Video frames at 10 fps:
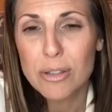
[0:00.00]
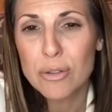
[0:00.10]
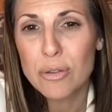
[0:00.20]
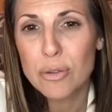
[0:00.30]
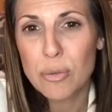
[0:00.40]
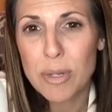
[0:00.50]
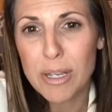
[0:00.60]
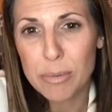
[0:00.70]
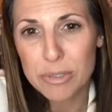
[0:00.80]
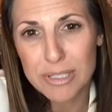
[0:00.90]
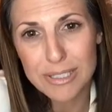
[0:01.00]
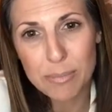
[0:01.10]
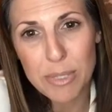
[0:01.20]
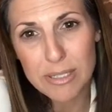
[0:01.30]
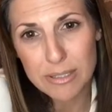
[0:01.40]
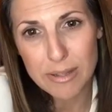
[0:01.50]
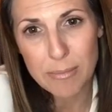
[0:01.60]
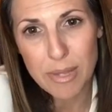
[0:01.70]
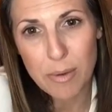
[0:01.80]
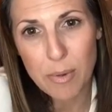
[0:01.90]
to be able to speak to them
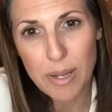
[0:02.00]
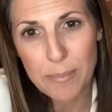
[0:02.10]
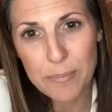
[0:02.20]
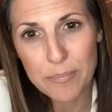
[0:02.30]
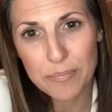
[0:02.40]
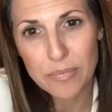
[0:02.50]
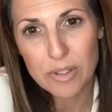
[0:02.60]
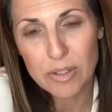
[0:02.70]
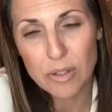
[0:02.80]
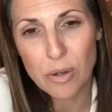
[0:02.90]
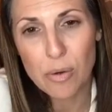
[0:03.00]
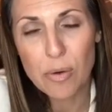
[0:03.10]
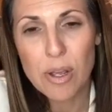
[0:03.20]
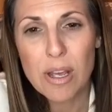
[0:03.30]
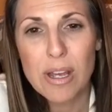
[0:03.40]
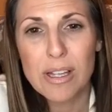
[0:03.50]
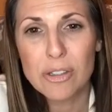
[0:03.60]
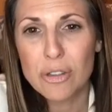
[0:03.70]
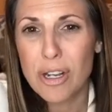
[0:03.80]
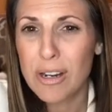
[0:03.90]
that way. So let's
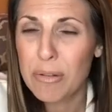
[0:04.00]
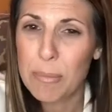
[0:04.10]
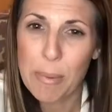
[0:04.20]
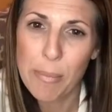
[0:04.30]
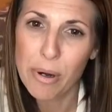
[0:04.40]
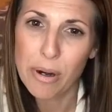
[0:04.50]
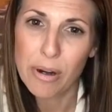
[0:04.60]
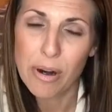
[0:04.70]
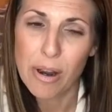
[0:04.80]
try to remember,